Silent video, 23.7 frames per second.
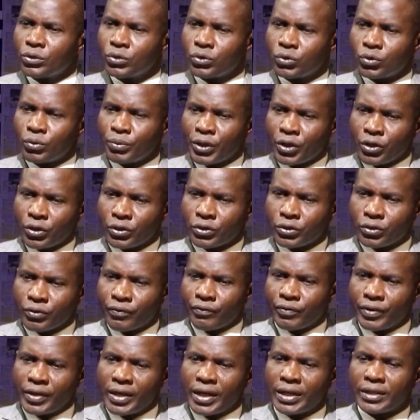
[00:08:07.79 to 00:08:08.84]
So because
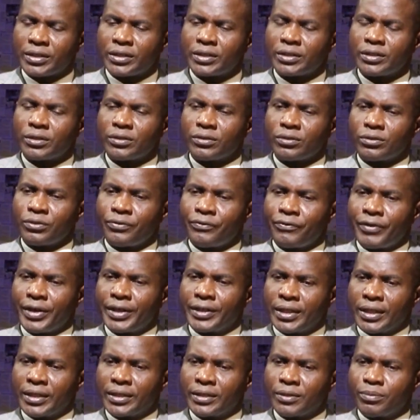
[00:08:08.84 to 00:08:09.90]
of that, you
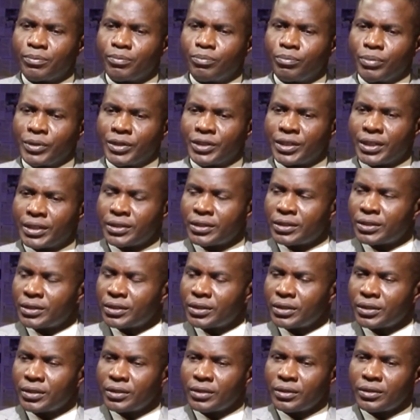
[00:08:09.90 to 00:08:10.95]
find that
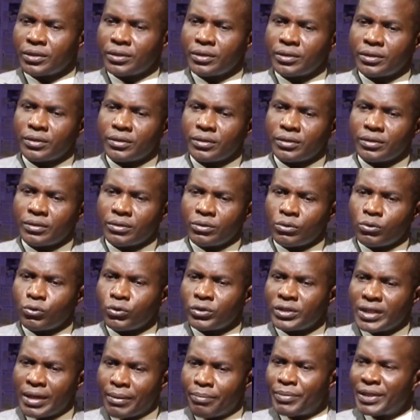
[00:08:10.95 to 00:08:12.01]
patients
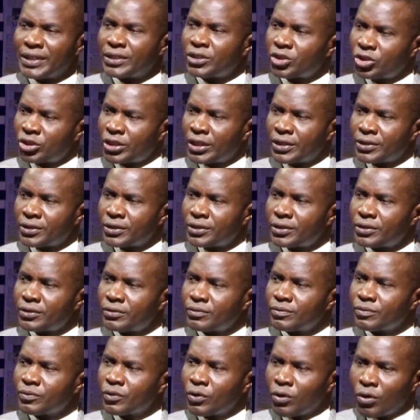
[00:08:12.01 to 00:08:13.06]
lose their best chance
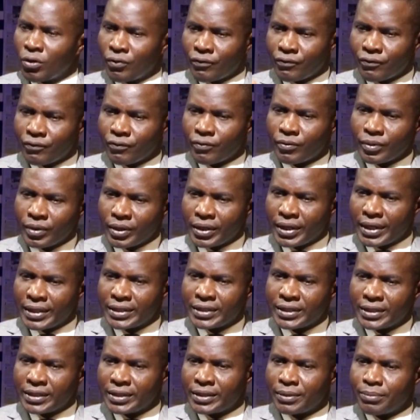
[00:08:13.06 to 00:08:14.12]
of
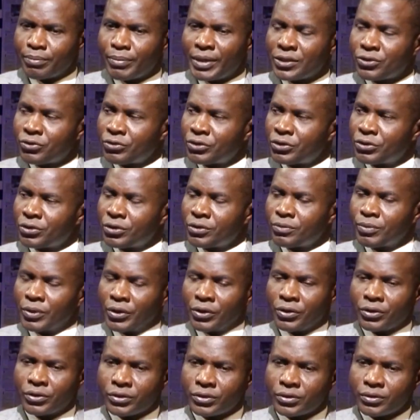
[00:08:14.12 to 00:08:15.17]
getting the best result,
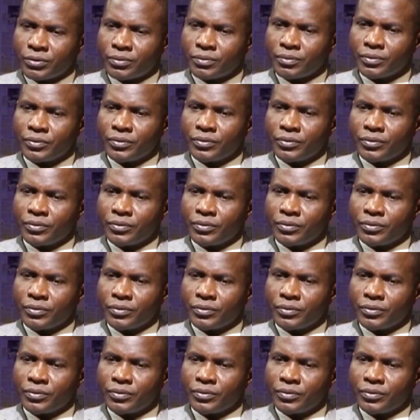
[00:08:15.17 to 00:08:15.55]
because